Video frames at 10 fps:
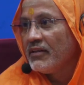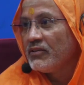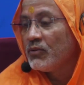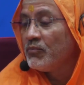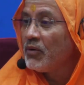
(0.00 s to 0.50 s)

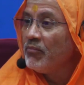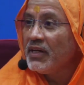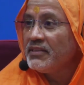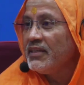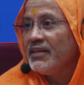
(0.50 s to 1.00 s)
So
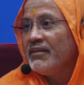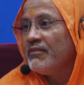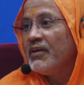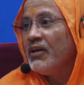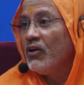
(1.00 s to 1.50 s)
Brahmaji
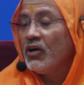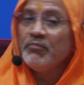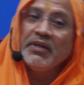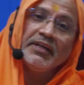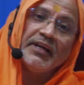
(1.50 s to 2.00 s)
will not
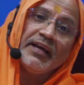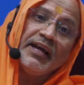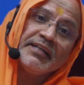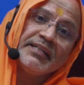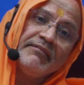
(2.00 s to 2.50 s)
be
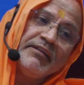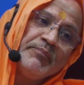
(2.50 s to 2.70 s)
actively